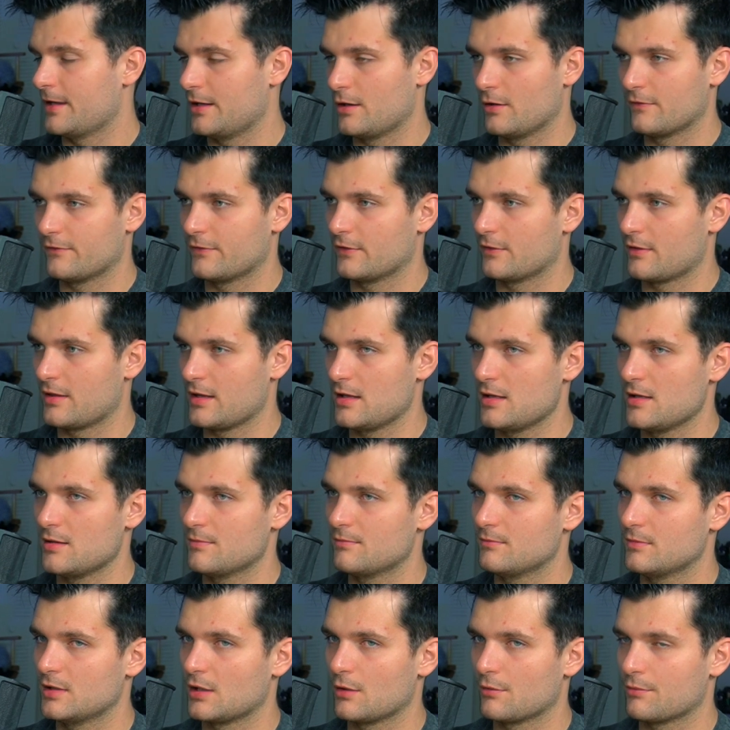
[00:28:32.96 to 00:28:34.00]
for the,
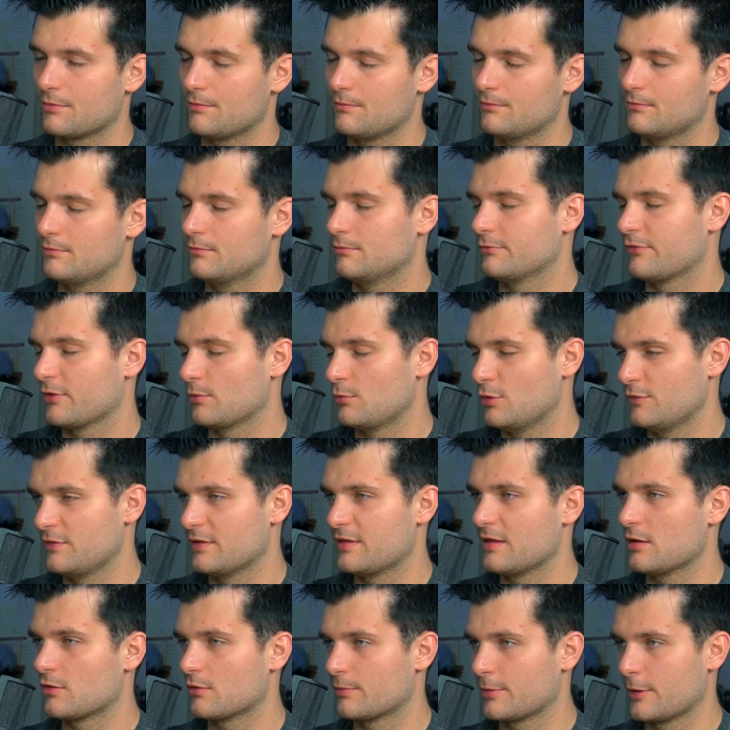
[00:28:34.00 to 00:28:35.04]
for movie
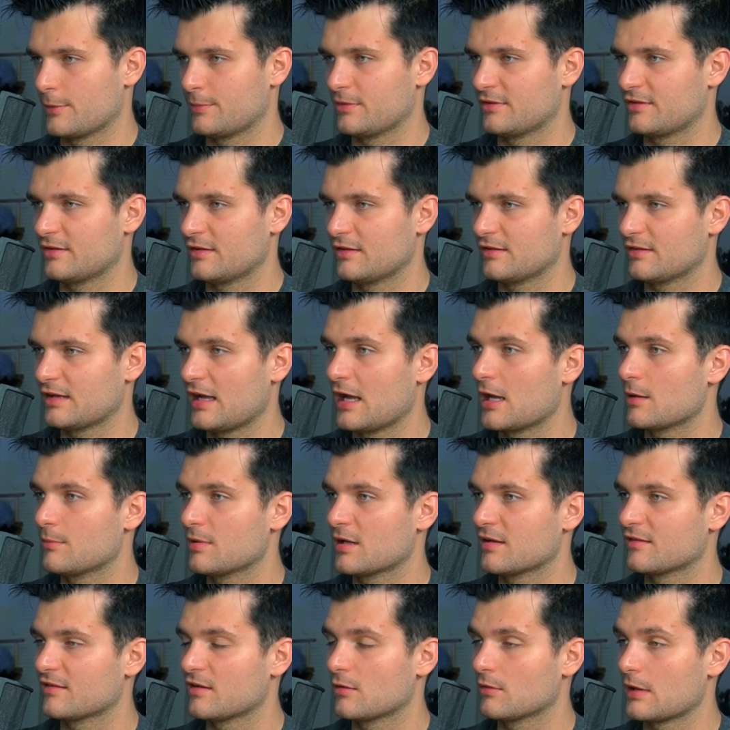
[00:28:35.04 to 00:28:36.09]
theater purposes, and
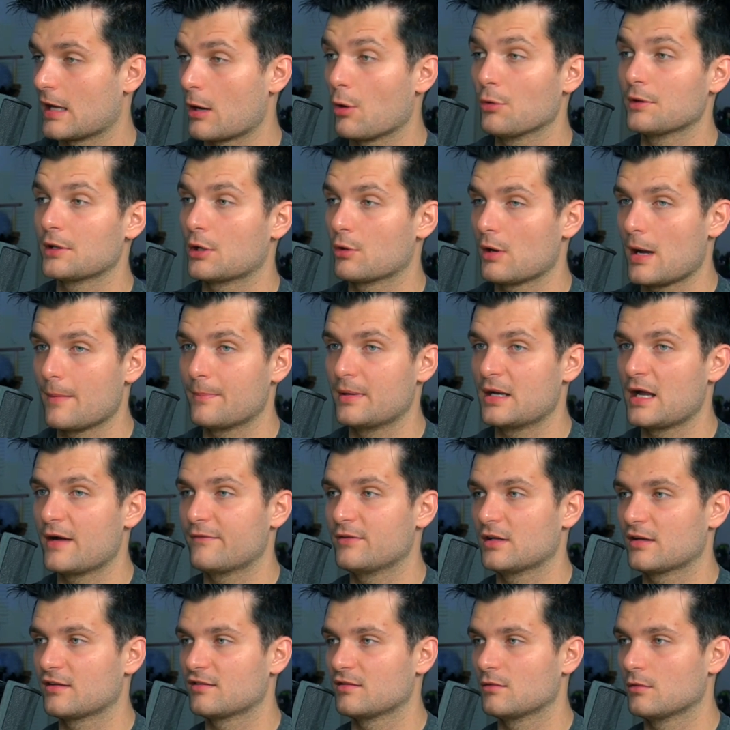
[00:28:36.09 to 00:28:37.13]
because they were like, holy crap, Ben
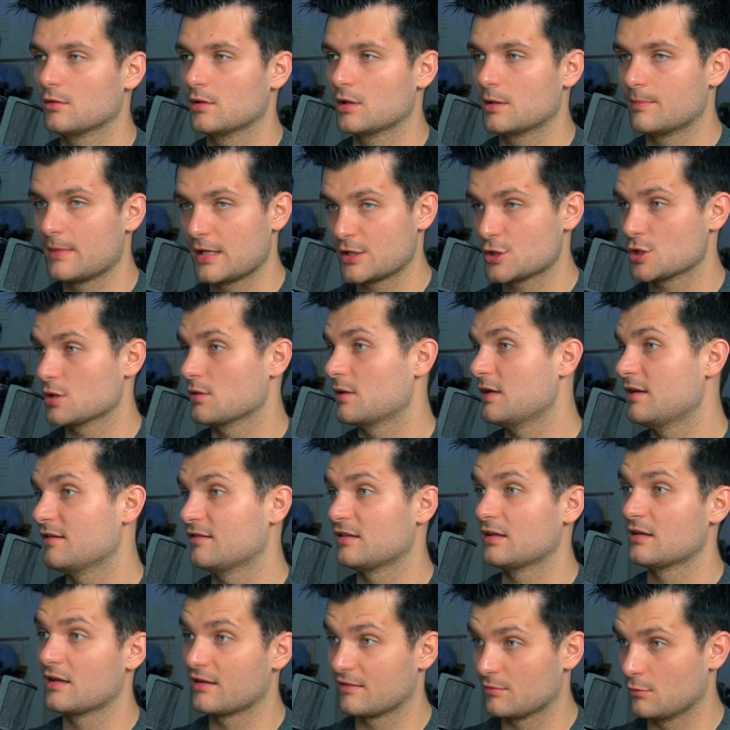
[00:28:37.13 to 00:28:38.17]
Affleck's so good, make sure
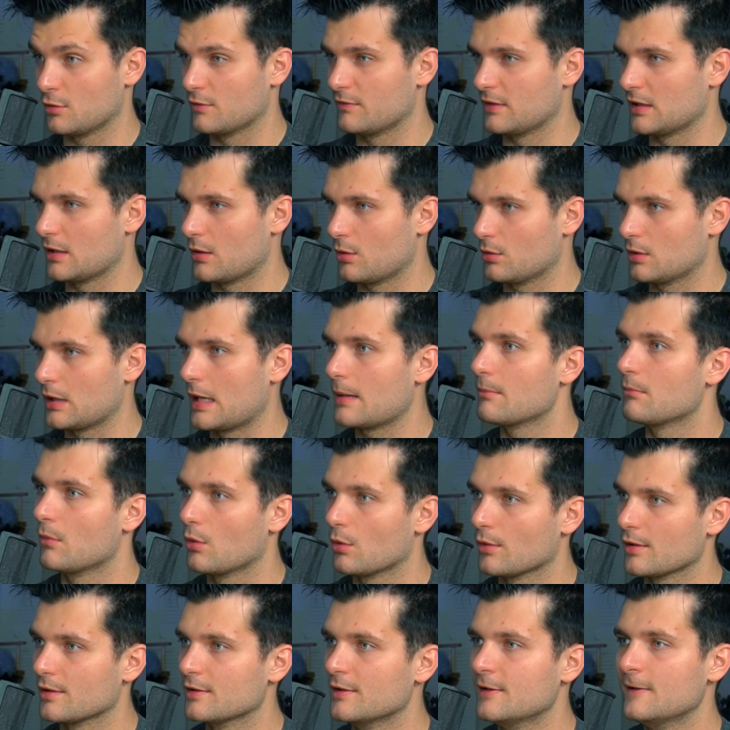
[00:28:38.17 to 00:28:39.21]
he's in this movie a whole lot
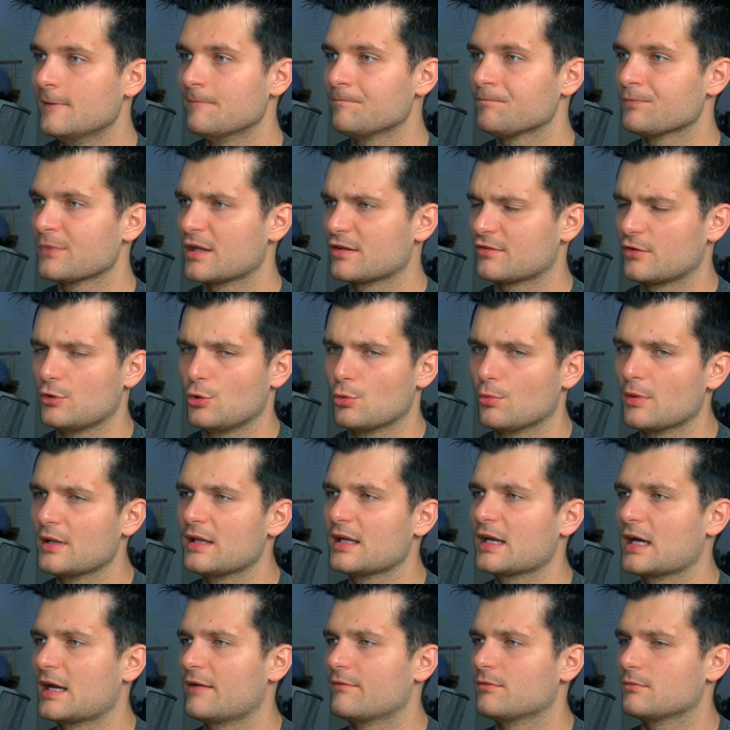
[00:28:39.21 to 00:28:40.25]
more. So you
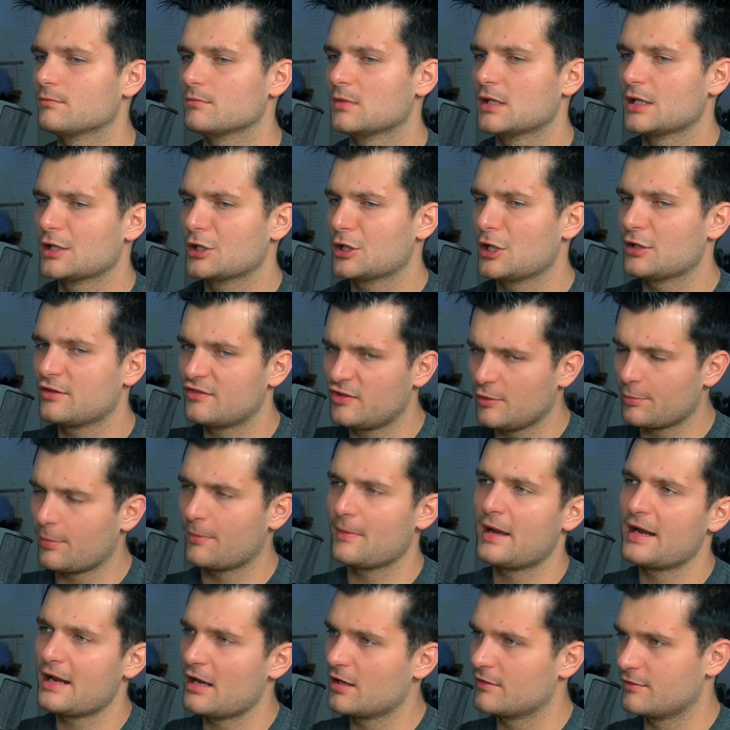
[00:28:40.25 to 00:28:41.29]
really kind of cut
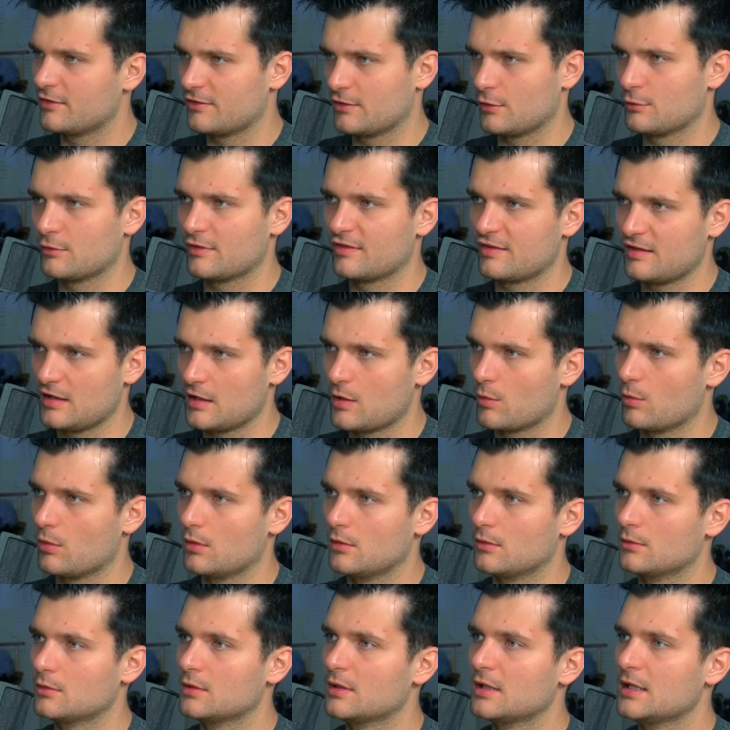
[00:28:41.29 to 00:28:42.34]
Superman out of his own
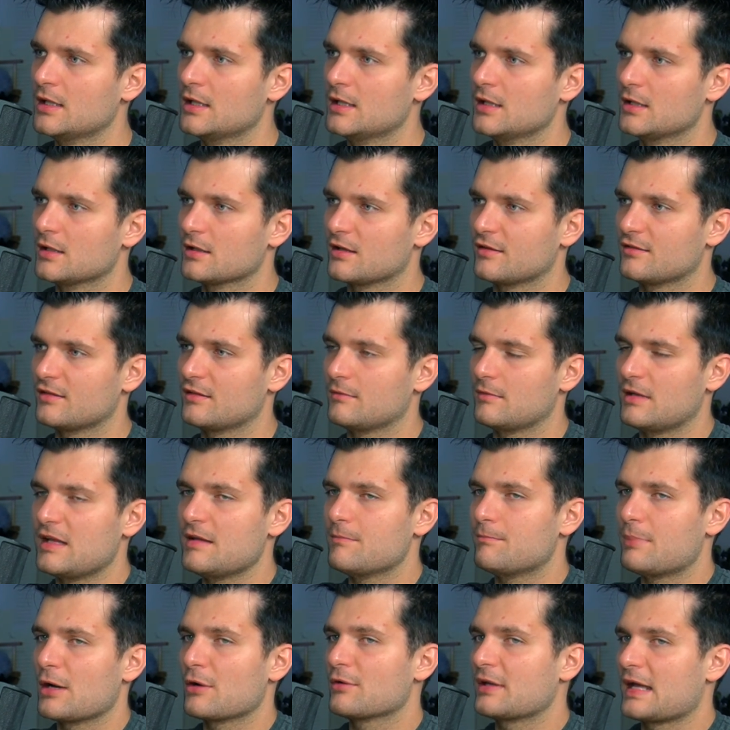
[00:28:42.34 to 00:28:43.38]
sequel, because
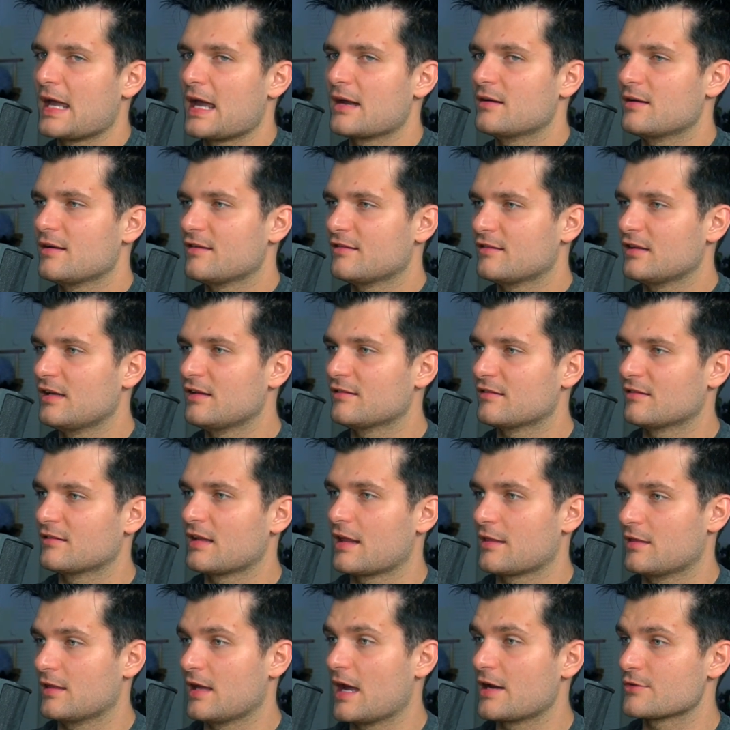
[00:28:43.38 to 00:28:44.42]
he barely had any scenes in
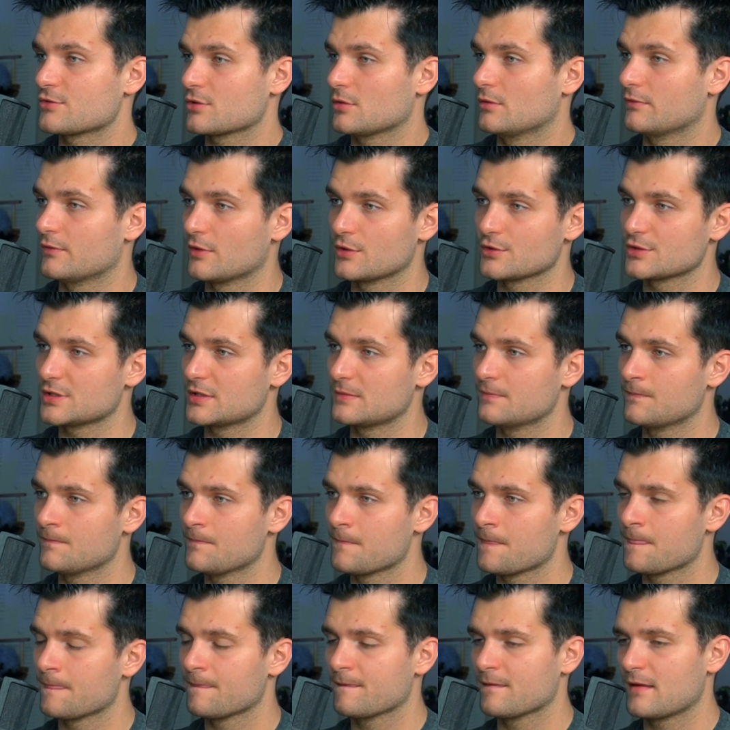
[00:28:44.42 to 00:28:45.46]
that theatrical version.
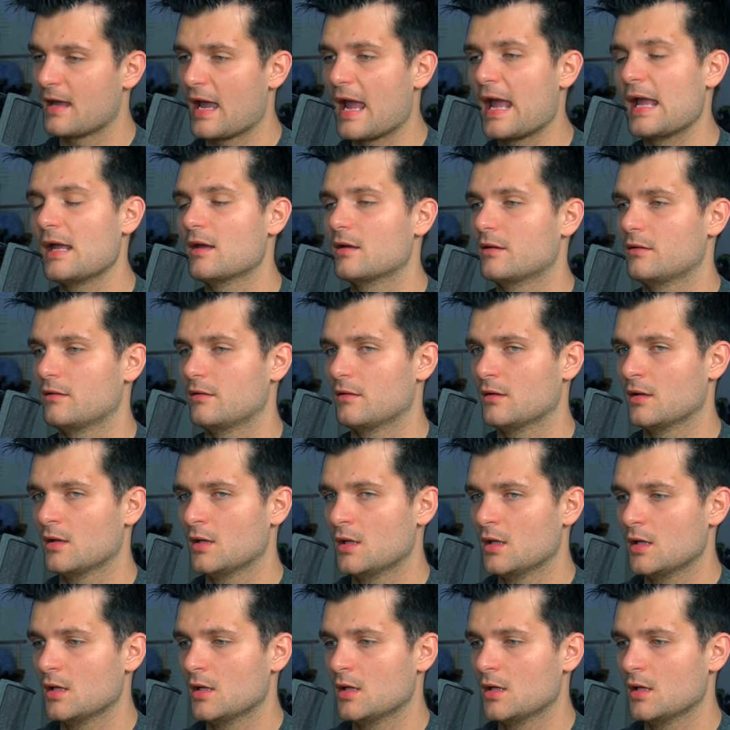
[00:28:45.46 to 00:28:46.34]
And,